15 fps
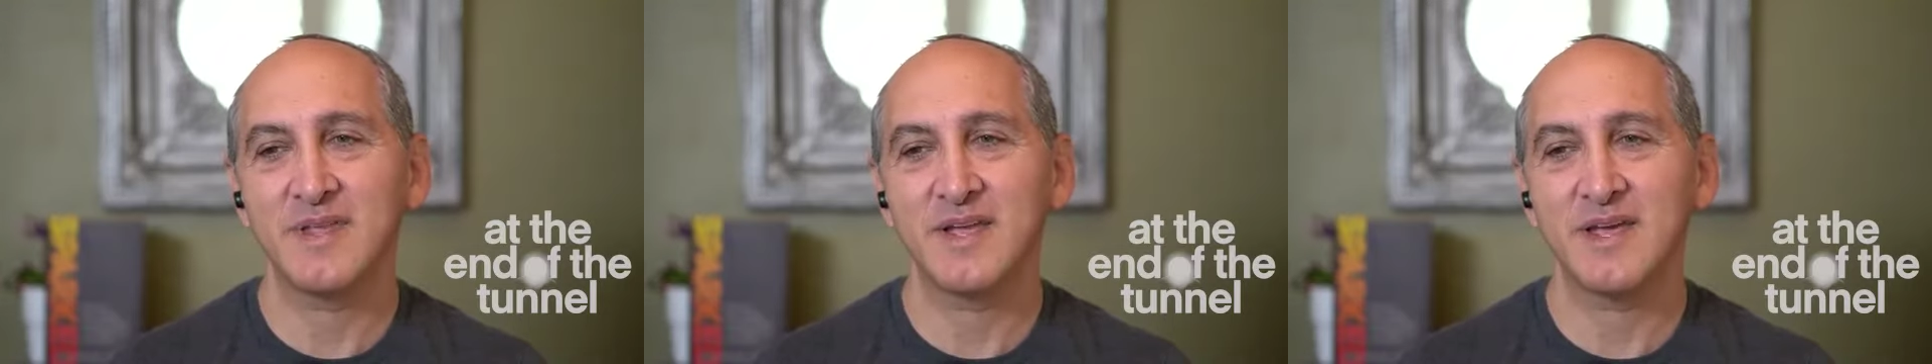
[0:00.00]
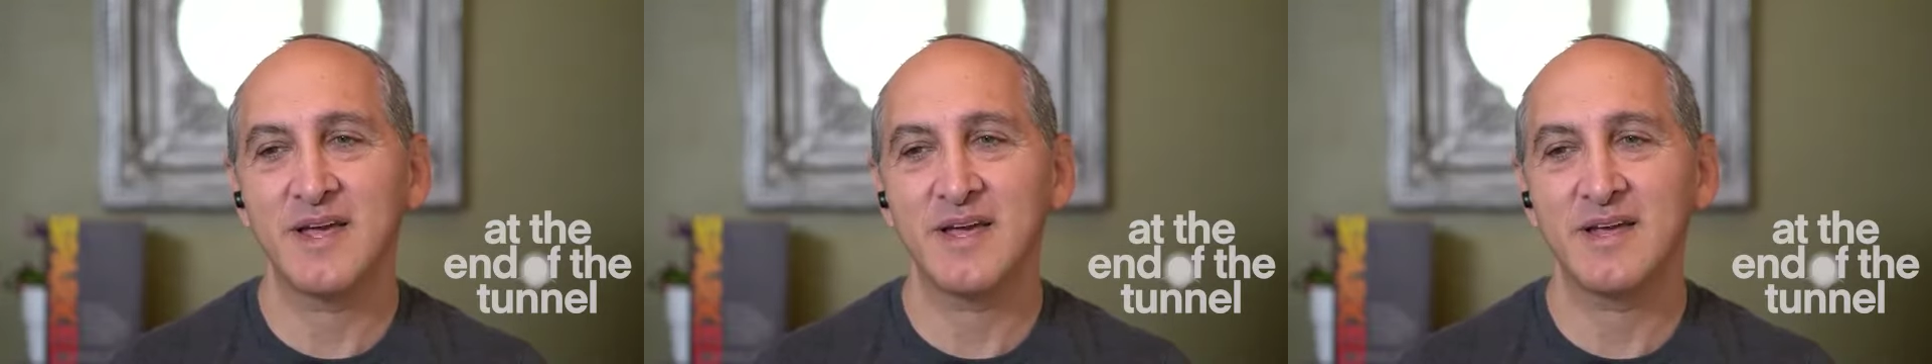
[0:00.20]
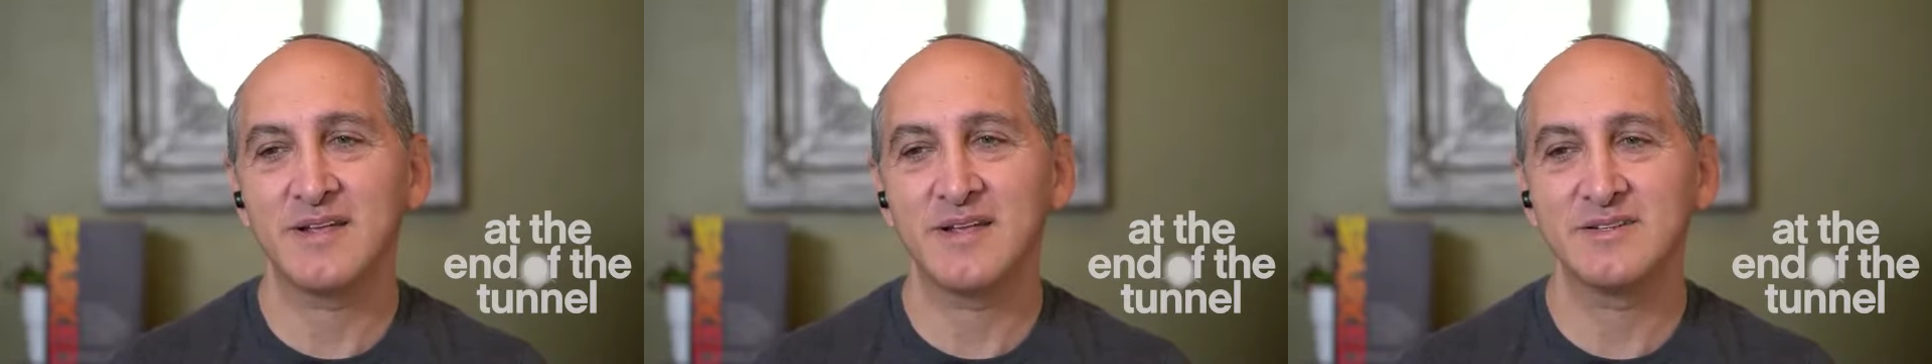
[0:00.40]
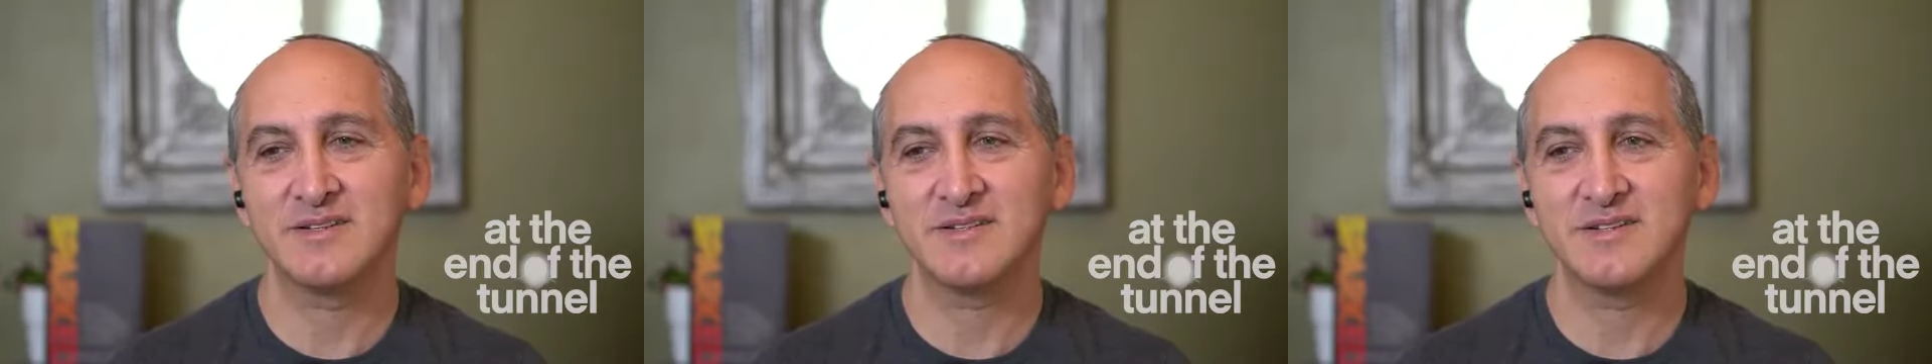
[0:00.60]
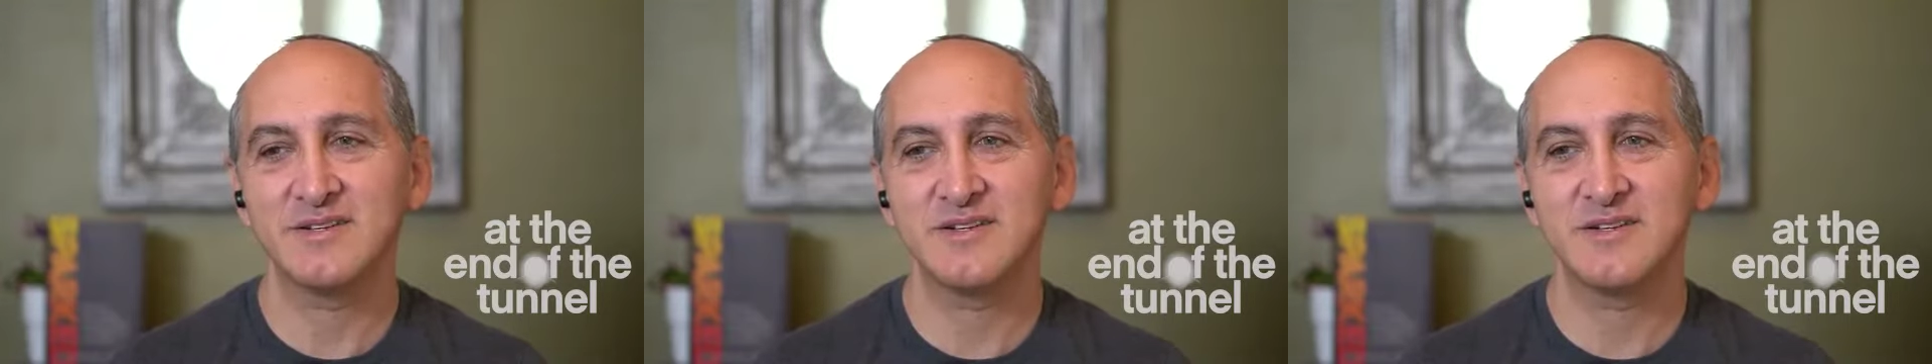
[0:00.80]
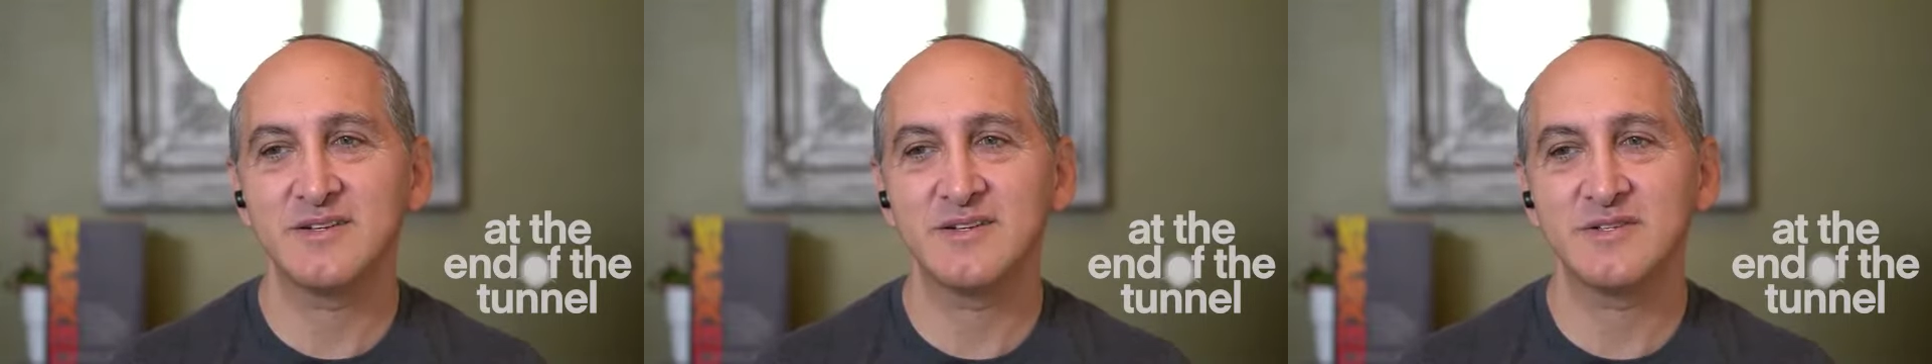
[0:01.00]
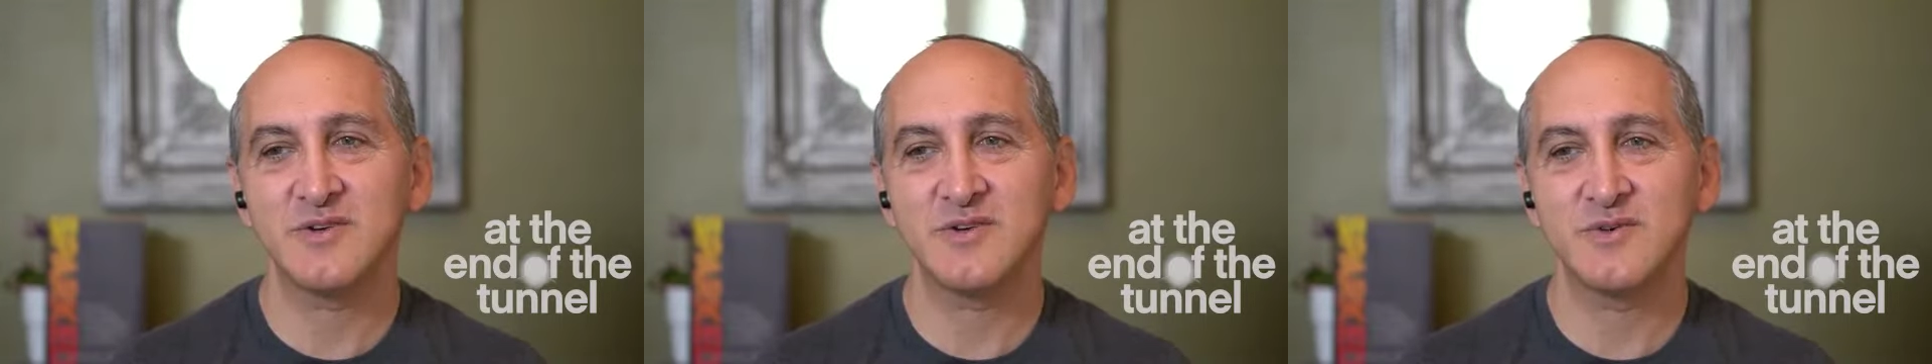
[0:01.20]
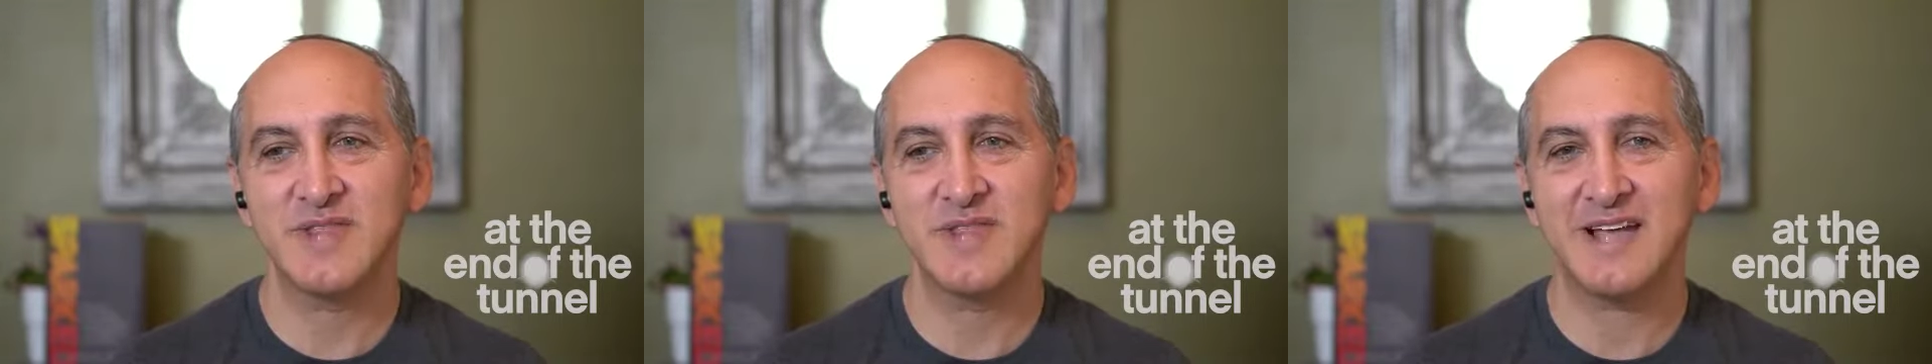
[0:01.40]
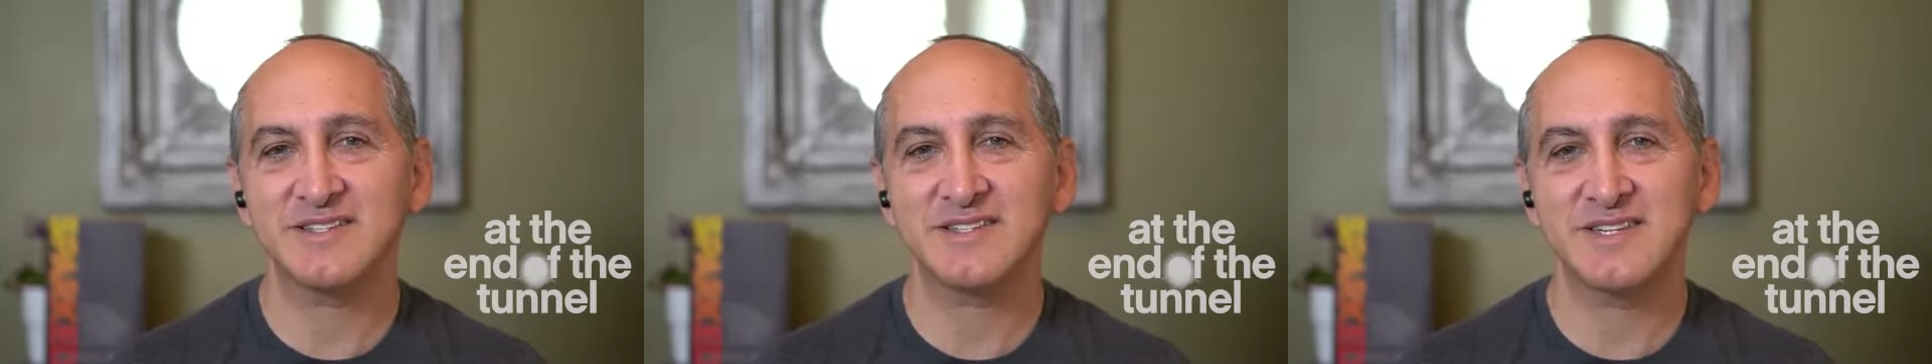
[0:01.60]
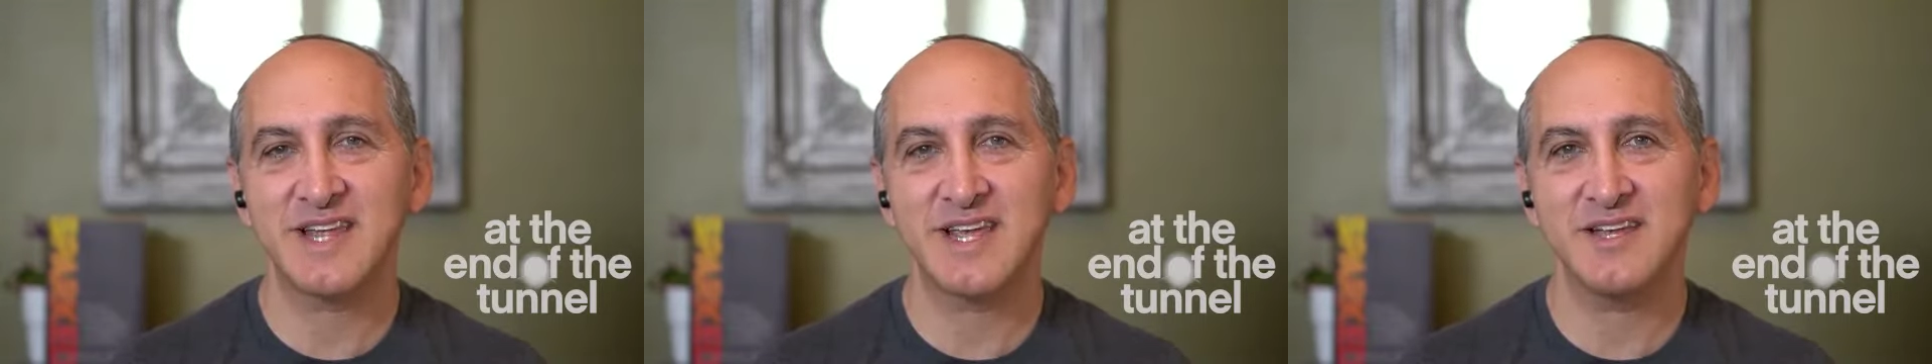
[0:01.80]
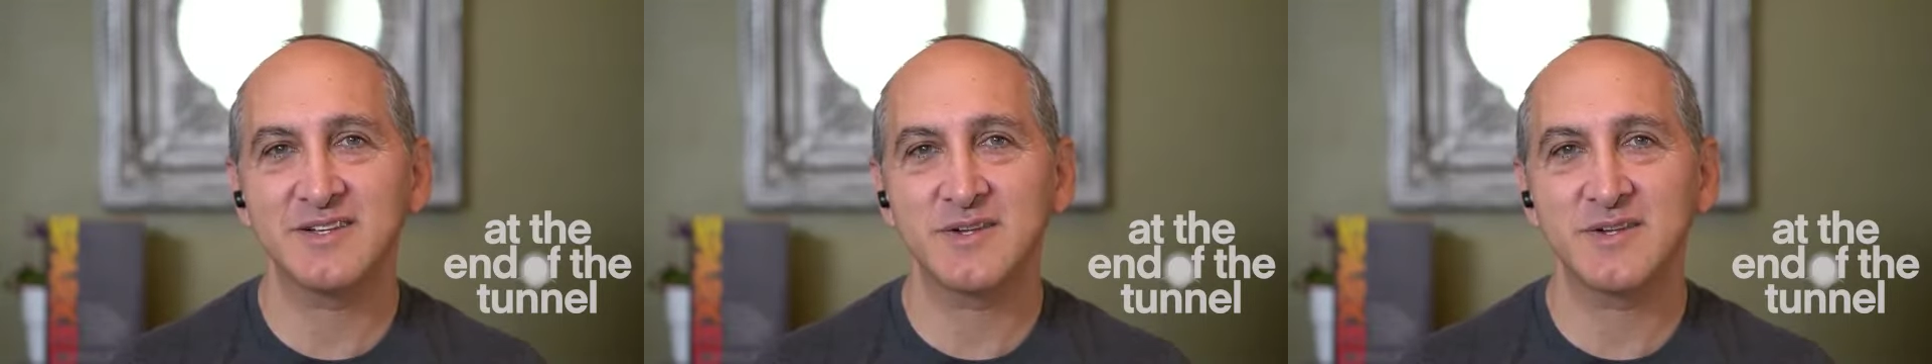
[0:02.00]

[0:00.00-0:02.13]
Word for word: and so that state